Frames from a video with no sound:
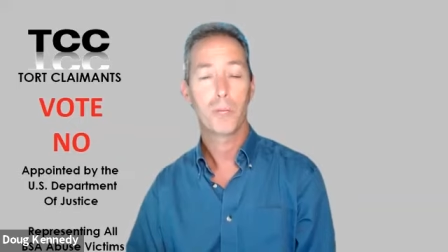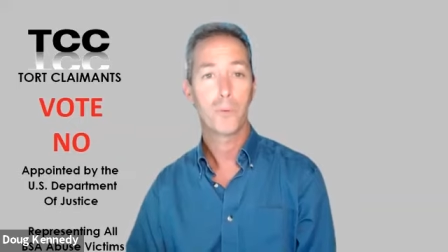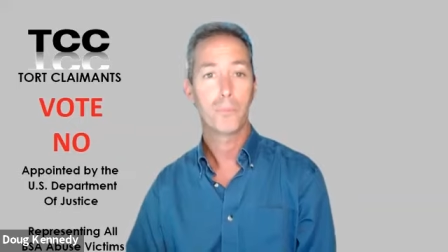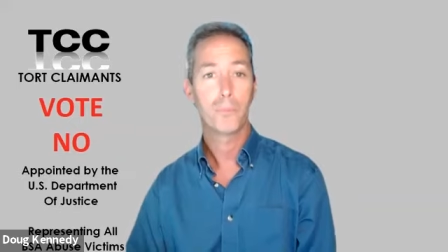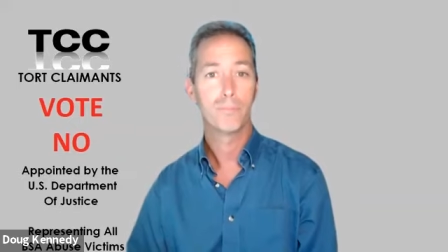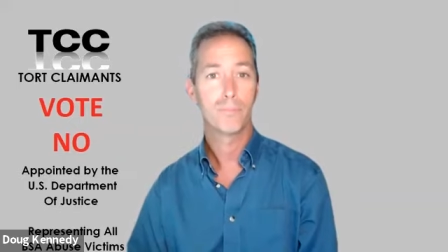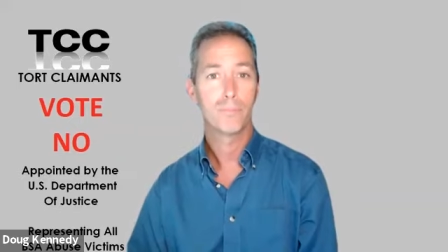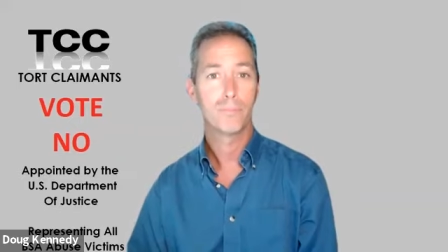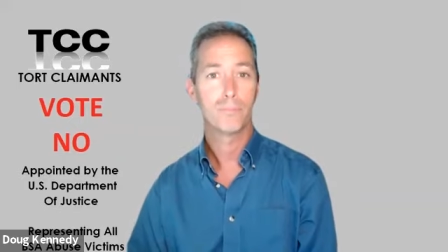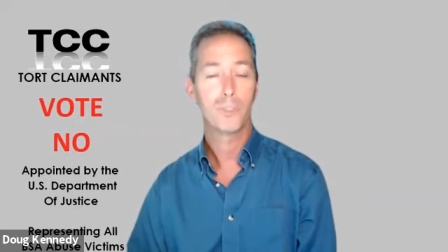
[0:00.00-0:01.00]
go
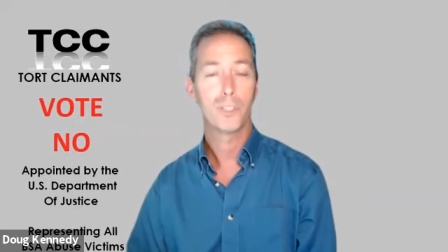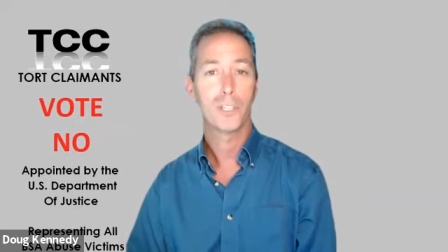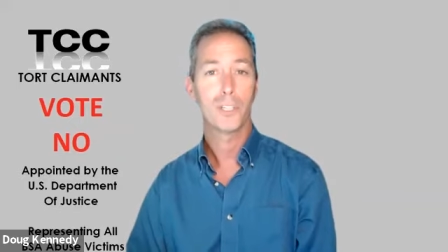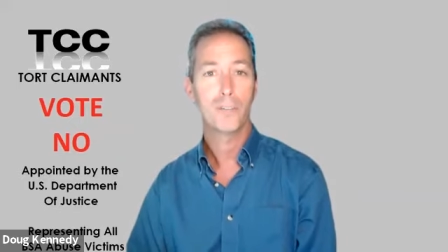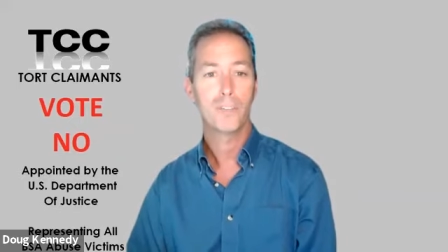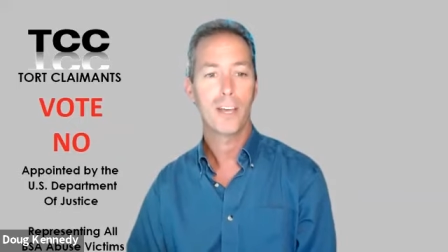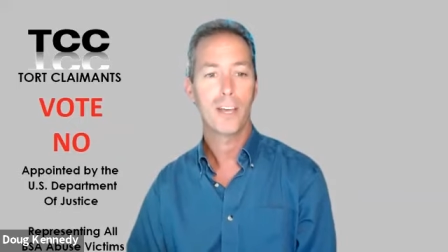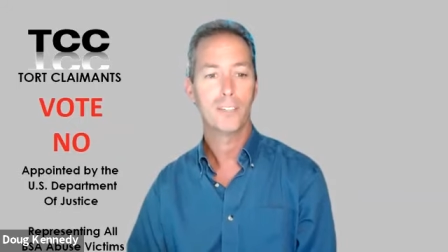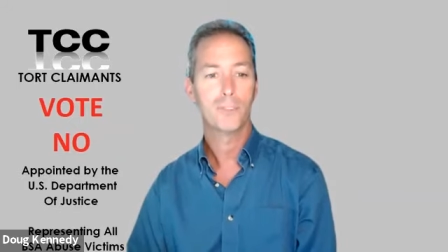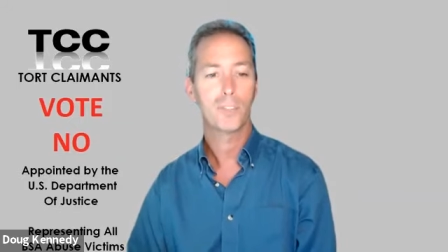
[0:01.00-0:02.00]
see the light of
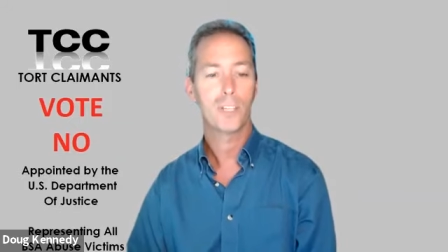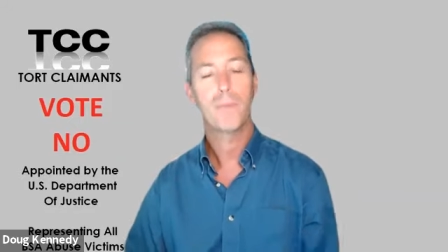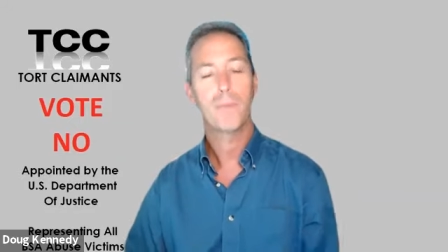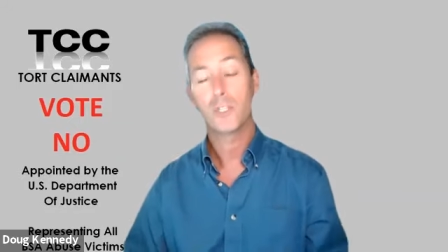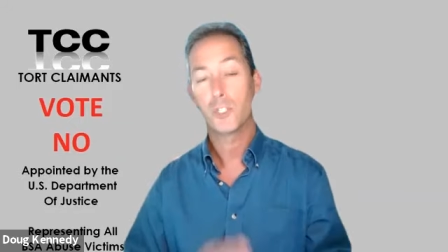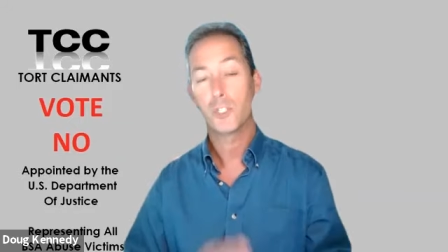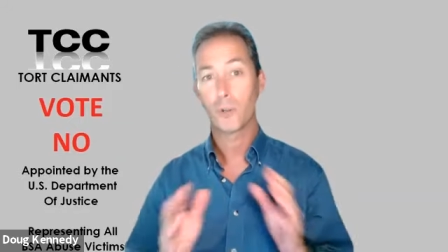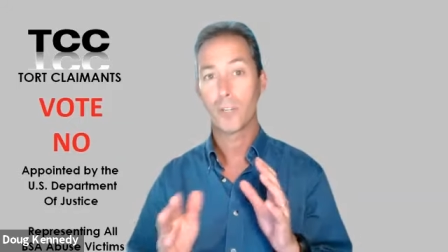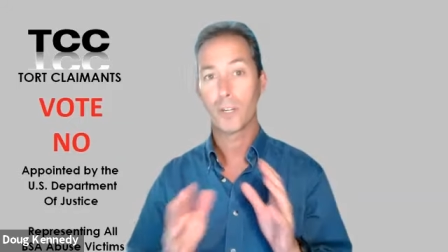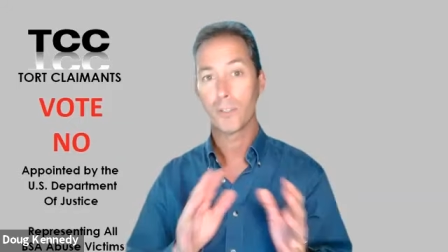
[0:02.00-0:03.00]
day. See that I made a joke
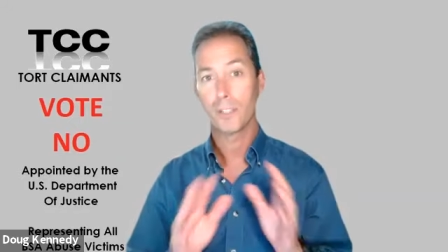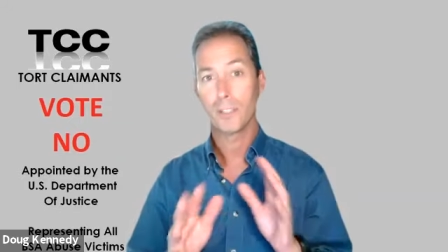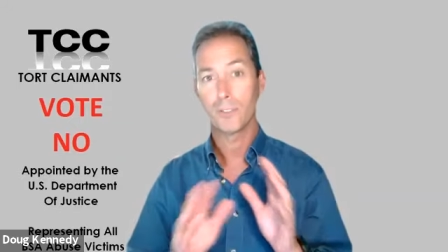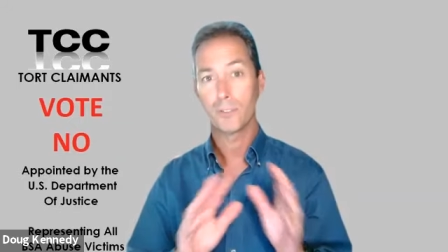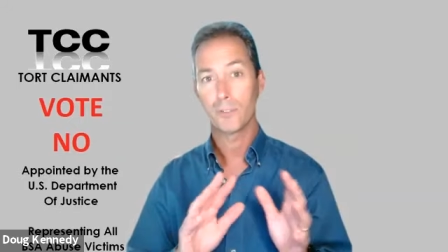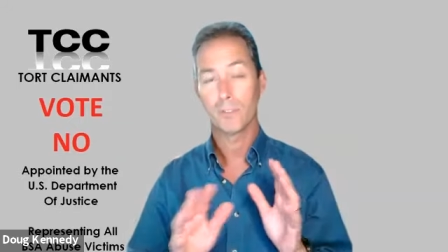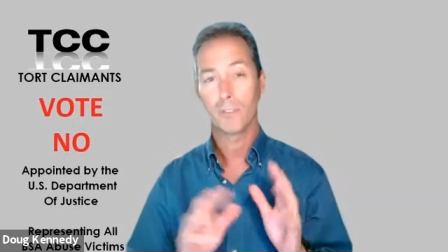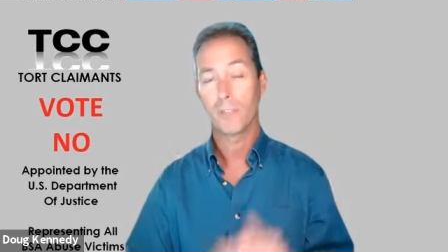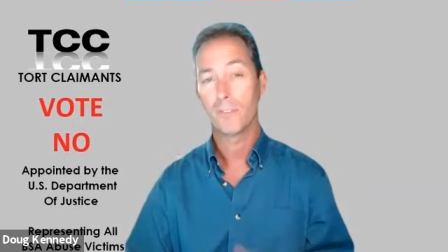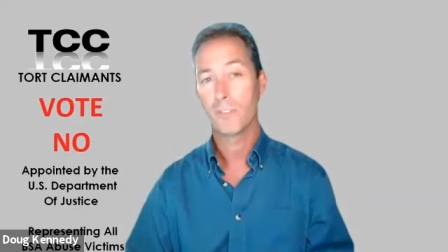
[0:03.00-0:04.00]
there. See the
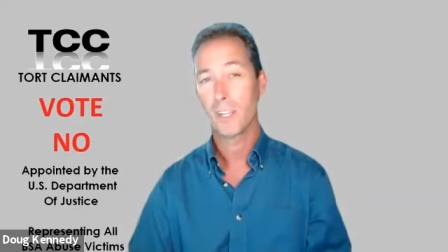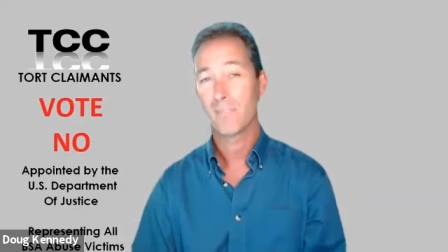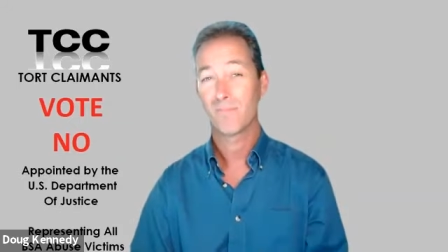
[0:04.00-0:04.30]
light of day.